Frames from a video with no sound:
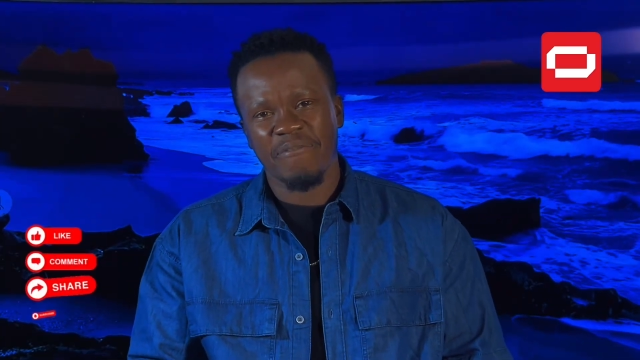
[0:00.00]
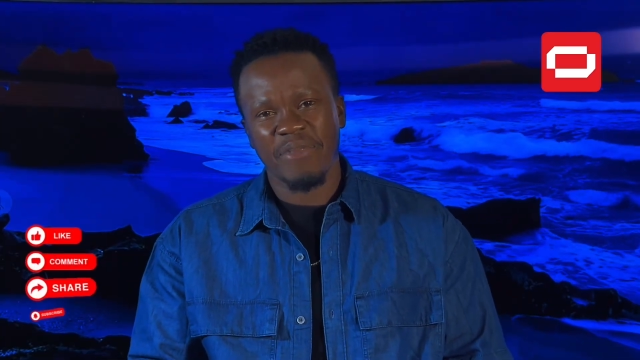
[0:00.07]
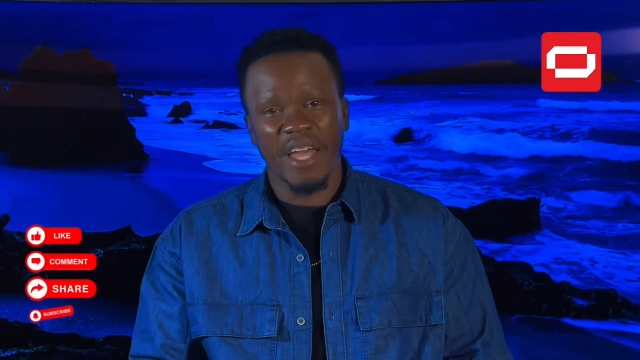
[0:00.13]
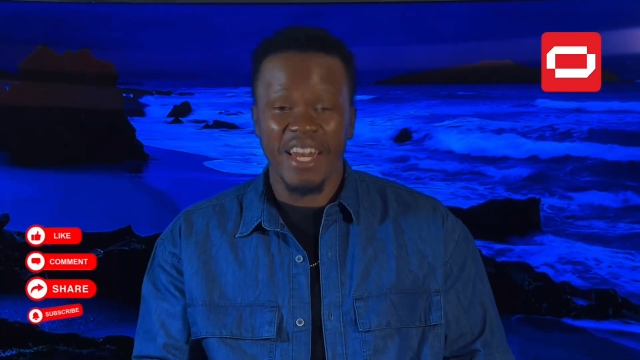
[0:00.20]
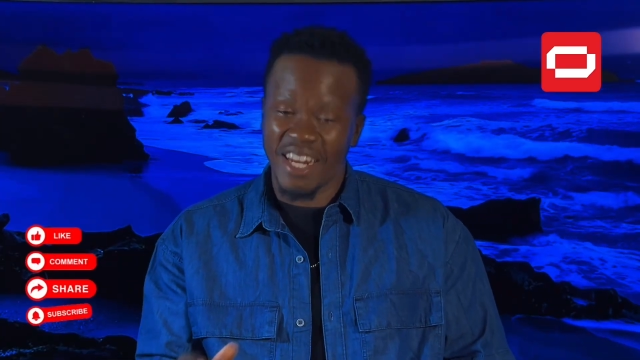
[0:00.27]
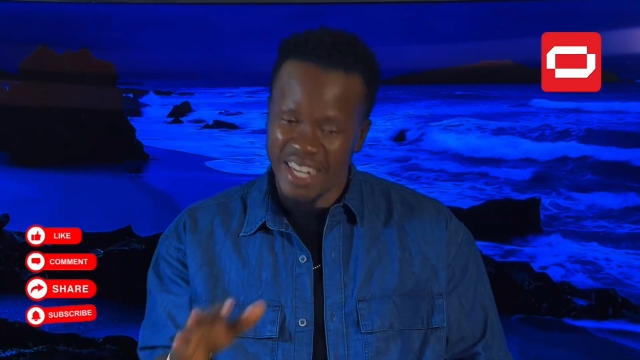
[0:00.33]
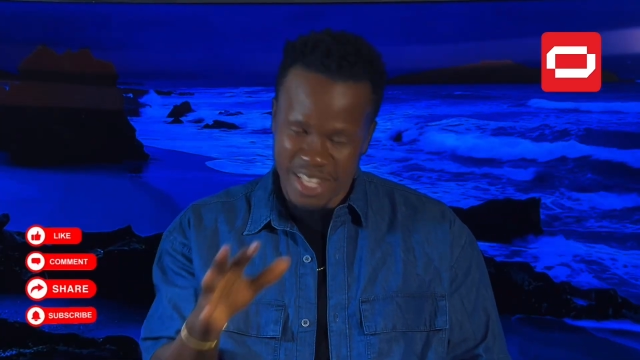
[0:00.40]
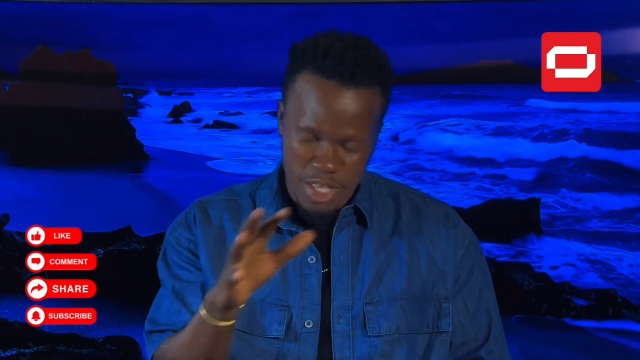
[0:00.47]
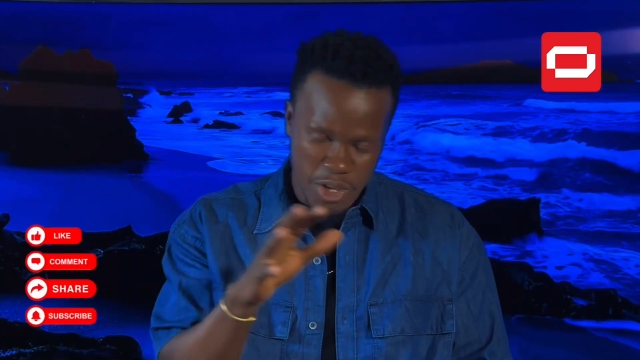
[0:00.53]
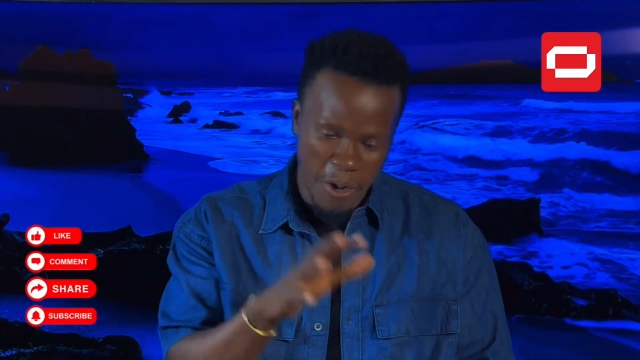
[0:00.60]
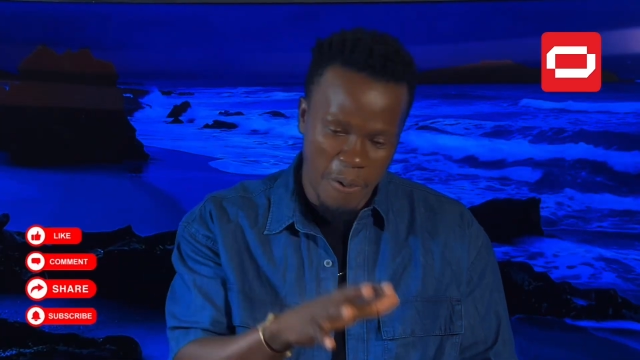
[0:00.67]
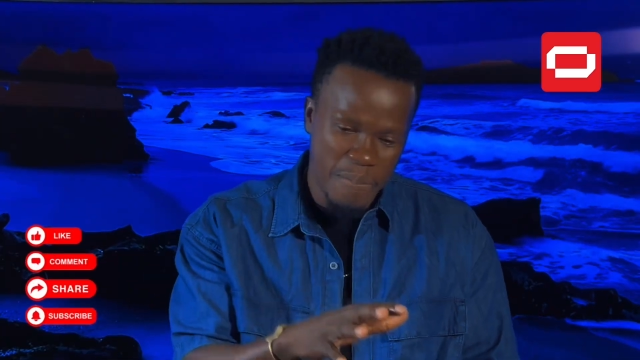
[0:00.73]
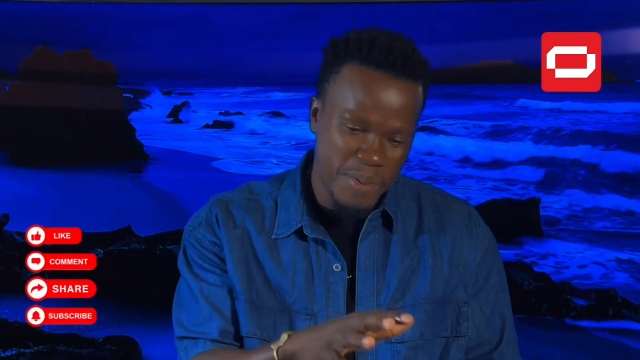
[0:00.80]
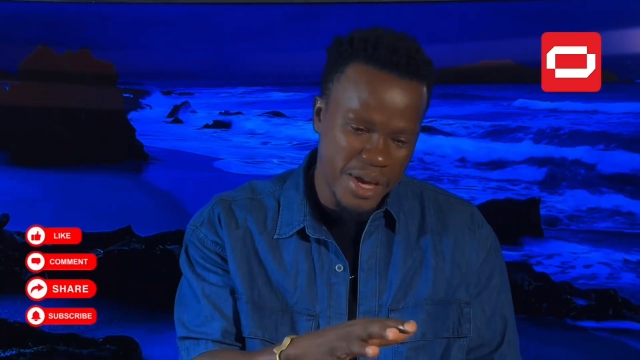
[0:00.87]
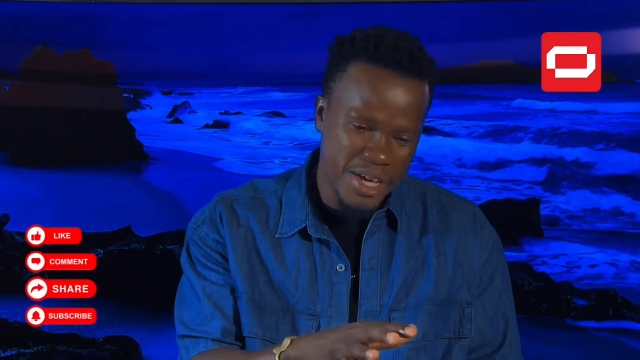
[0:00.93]
And in
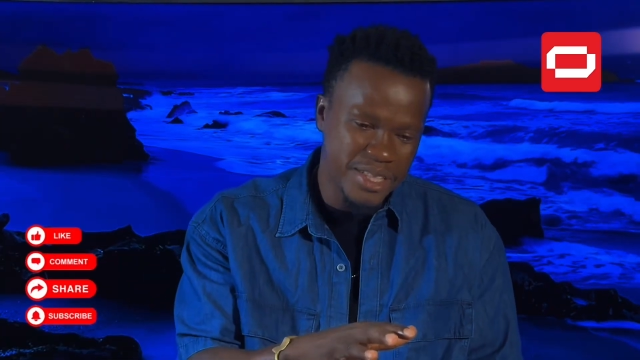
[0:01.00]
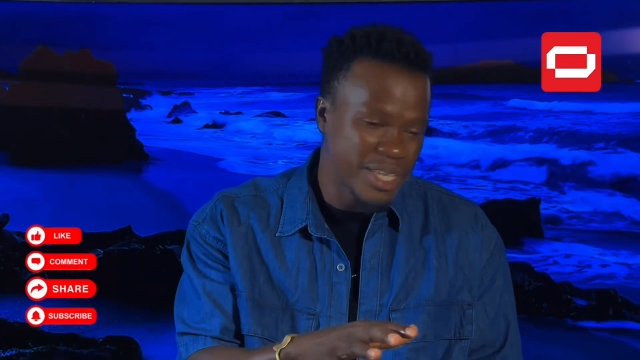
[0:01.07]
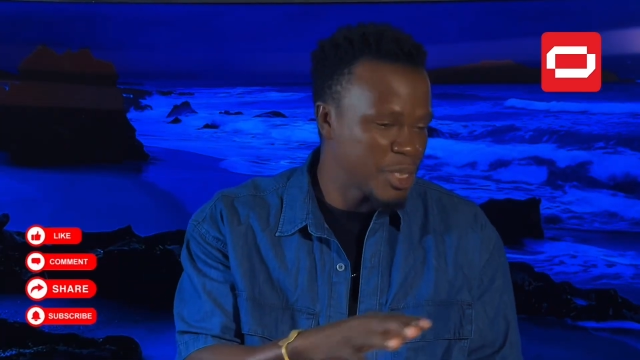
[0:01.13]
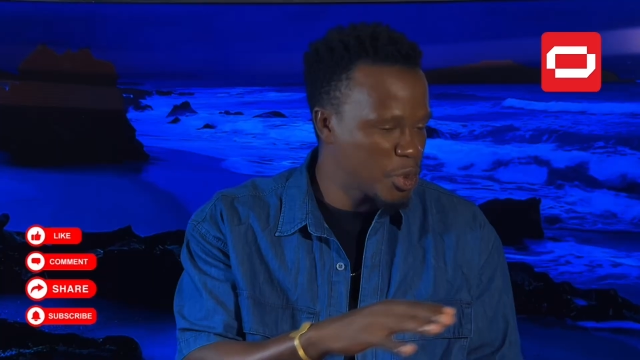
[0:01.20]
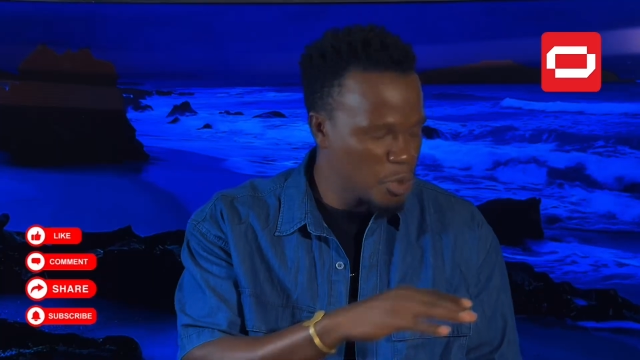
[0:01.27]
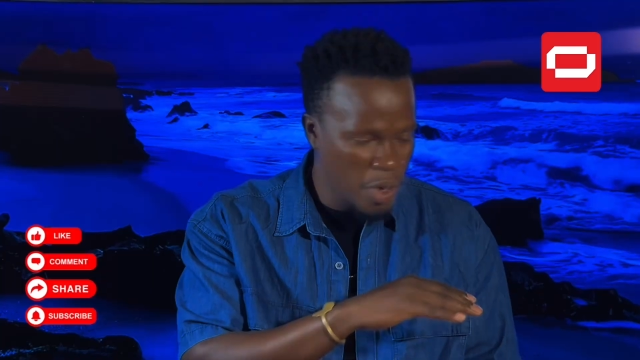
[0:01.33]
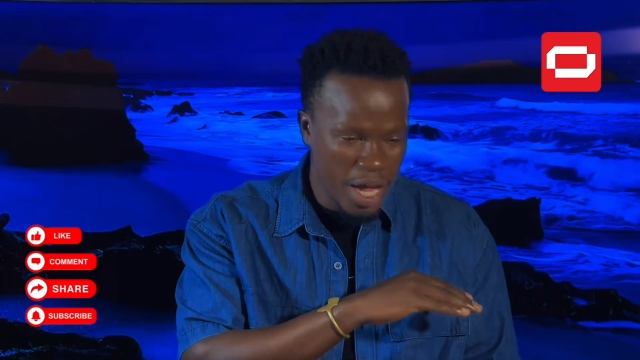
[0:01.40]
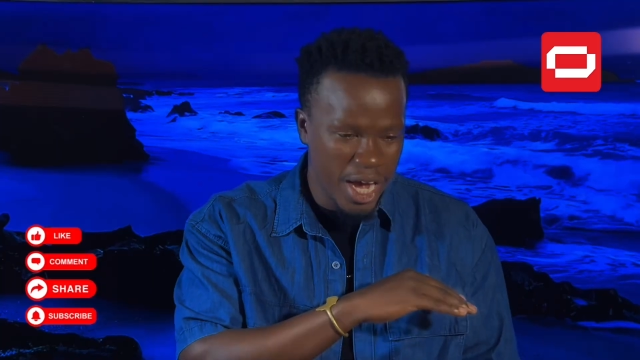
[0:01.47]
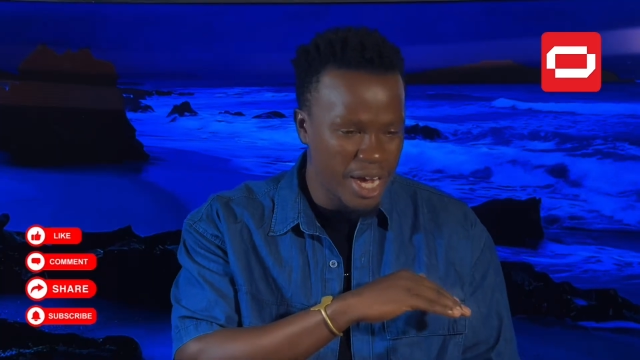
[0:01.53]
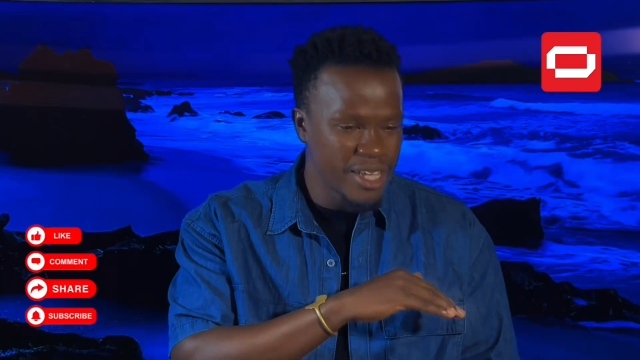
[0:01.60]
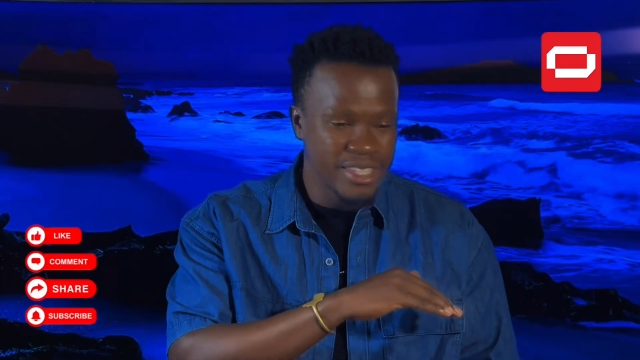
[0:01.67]
Ethiopia, that's where